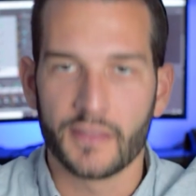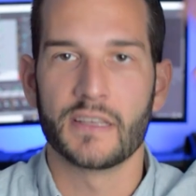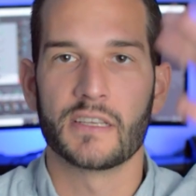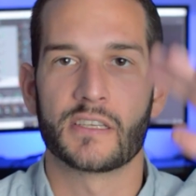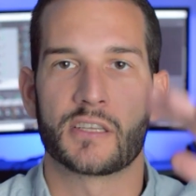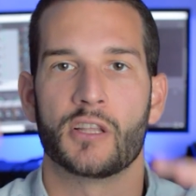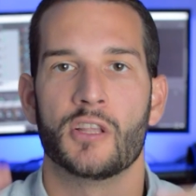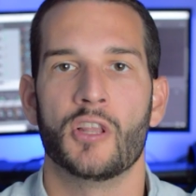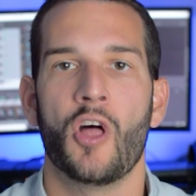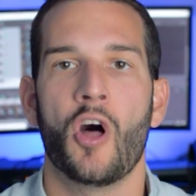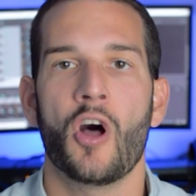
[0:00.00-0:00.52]

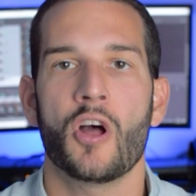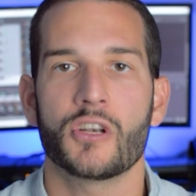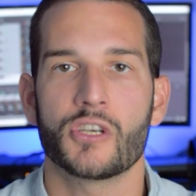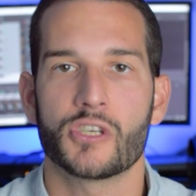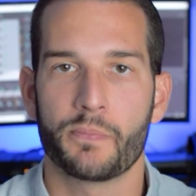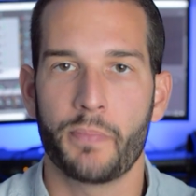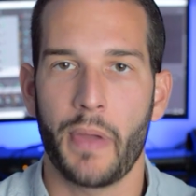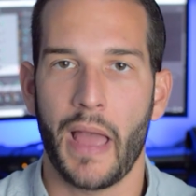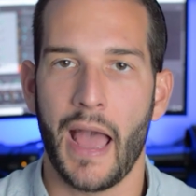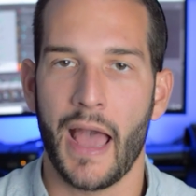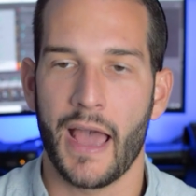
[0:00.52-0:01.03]
this
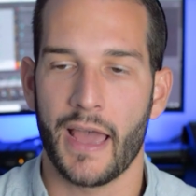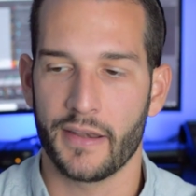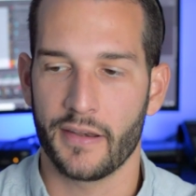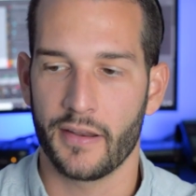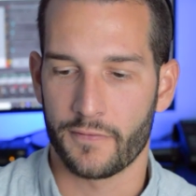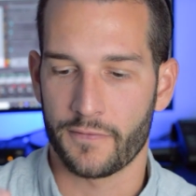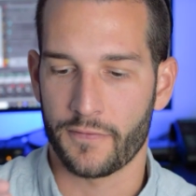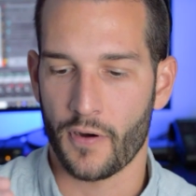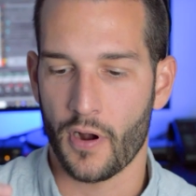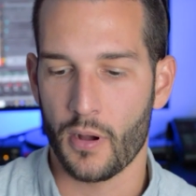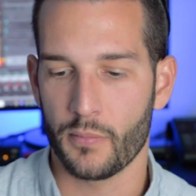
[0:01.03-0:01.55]
launch pad
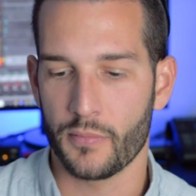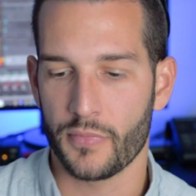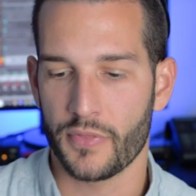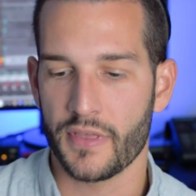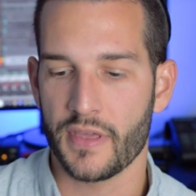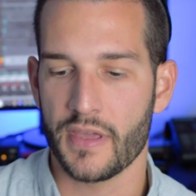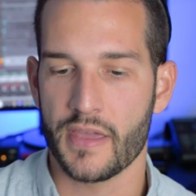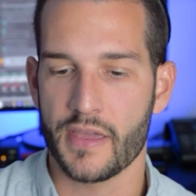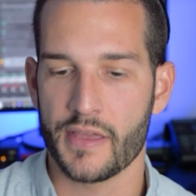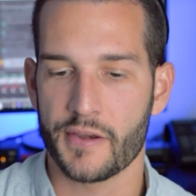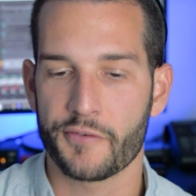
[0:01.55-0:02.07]
from
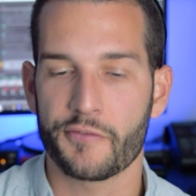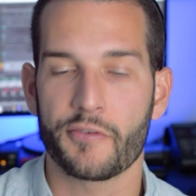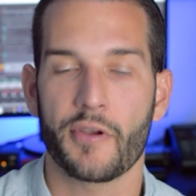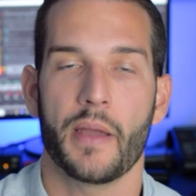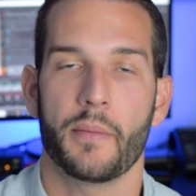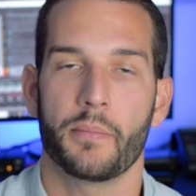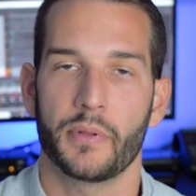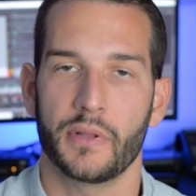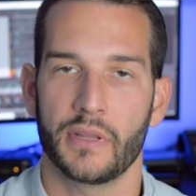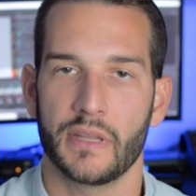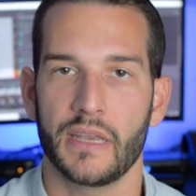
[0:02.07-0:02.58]
the
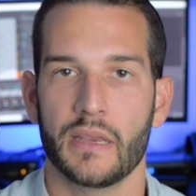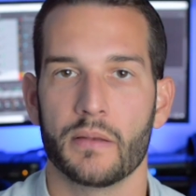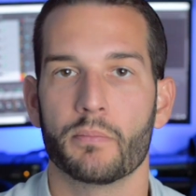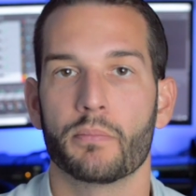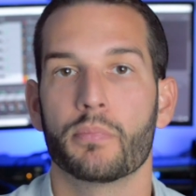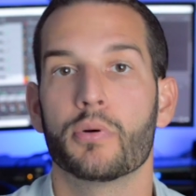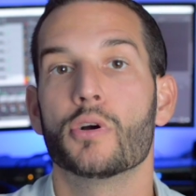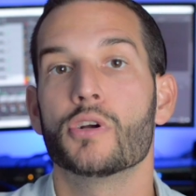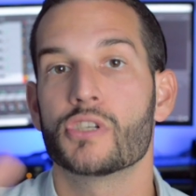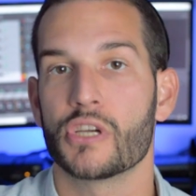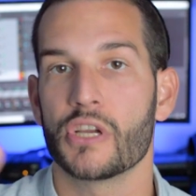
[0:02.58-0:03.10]
trampoline
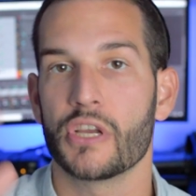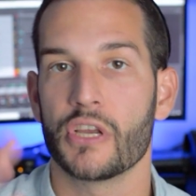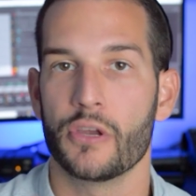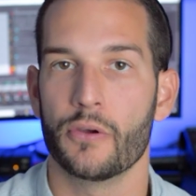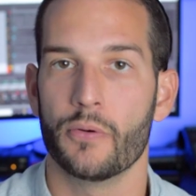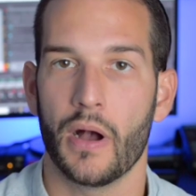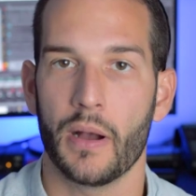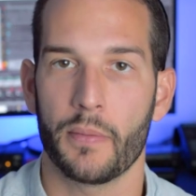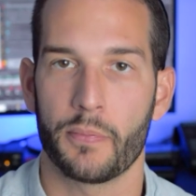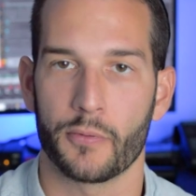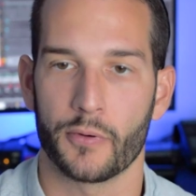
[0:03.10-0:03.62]
pushing
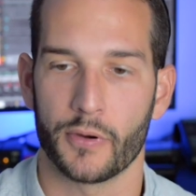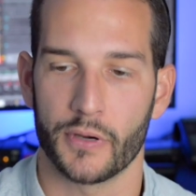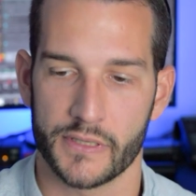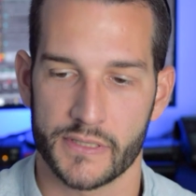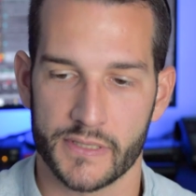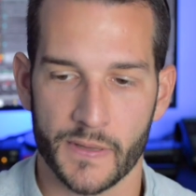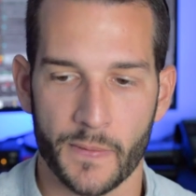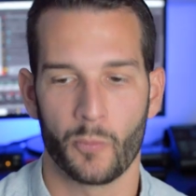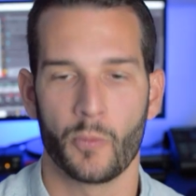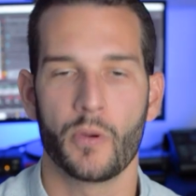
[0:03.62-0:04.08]
you upwards.